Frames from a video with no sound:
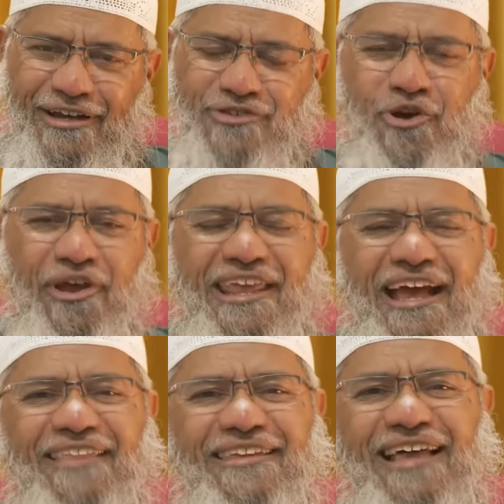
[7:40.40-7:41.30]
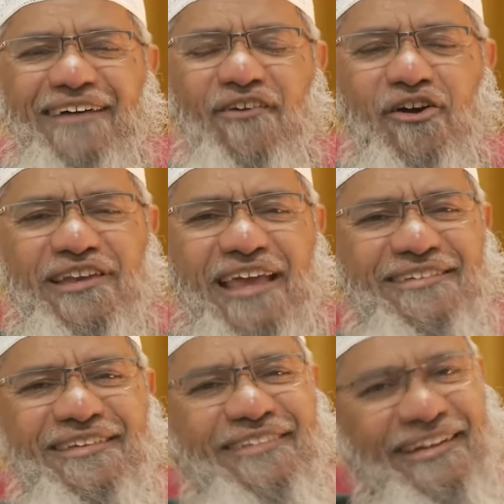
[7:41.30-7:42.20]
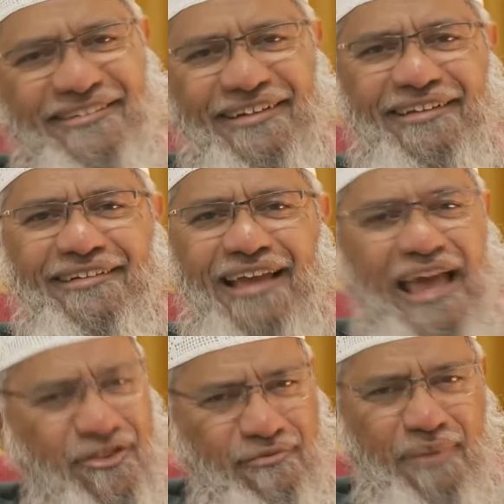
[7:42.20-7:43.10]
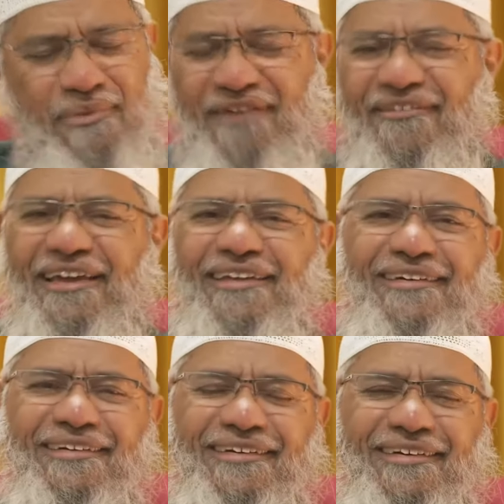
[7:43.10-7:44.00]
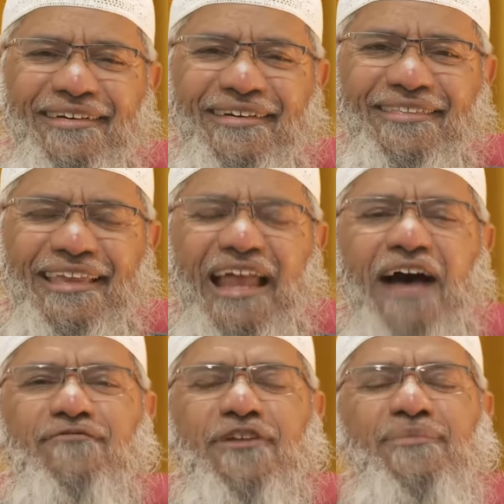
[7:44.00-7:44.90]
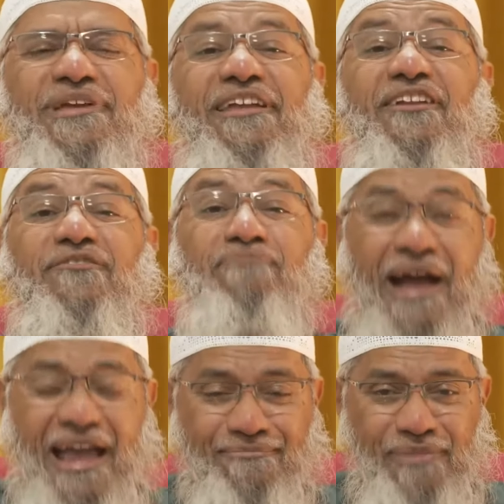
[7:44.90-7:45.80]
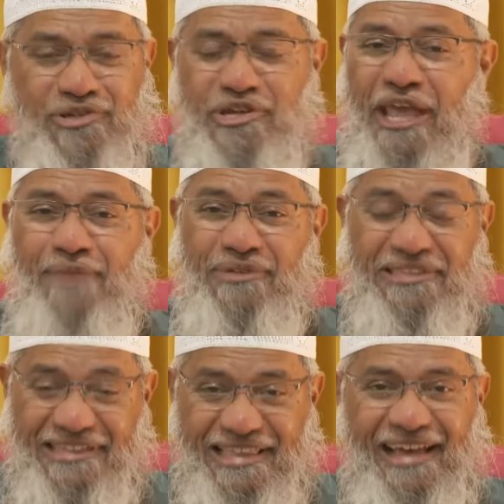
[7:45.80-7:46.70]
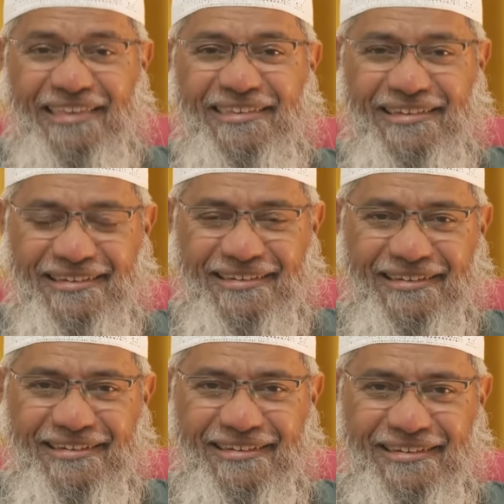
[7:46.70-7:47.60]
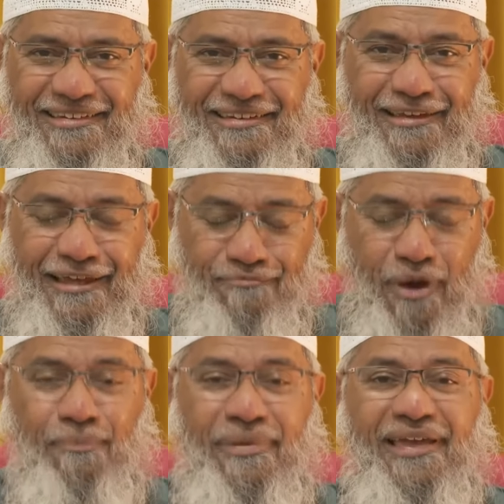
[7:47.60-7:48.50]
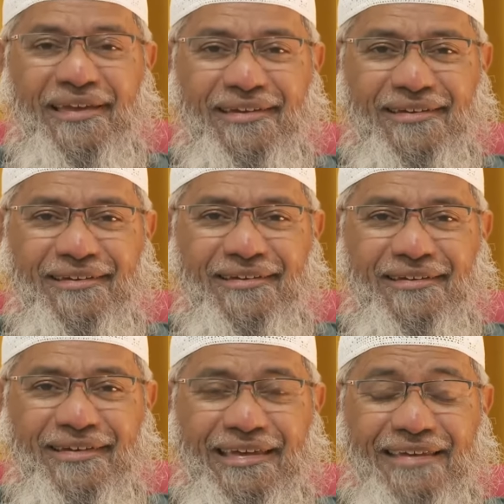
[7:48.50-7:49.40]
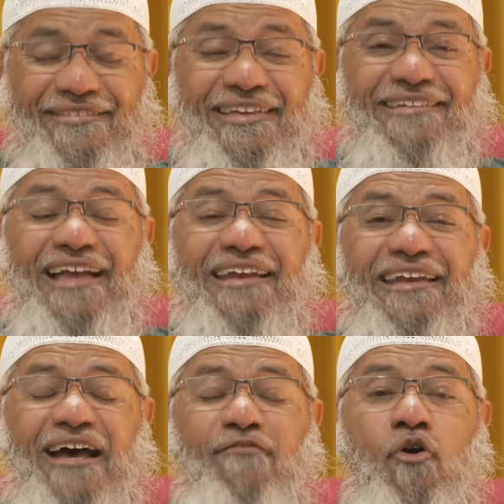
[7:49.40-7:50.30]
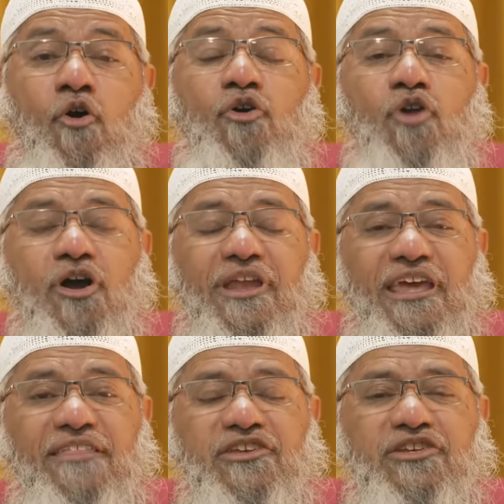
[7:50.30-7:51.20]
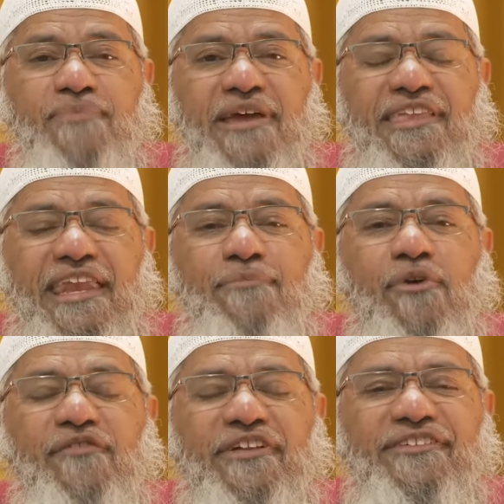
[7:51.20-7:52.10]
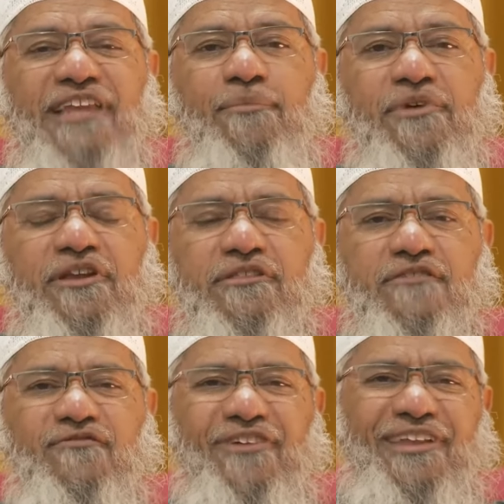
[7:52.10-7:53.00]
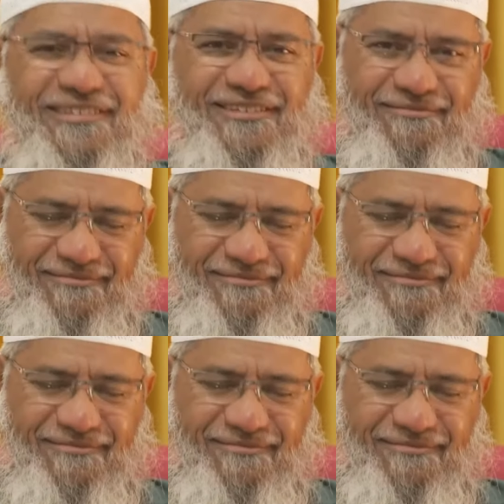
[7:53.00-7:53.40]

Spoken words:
joining other dawa organizations is concerned, as you may be aware, that after being inspired by Sheikh Ahmed Didad in Bombay, we started our own organization by the name of Islamic Research Foundation.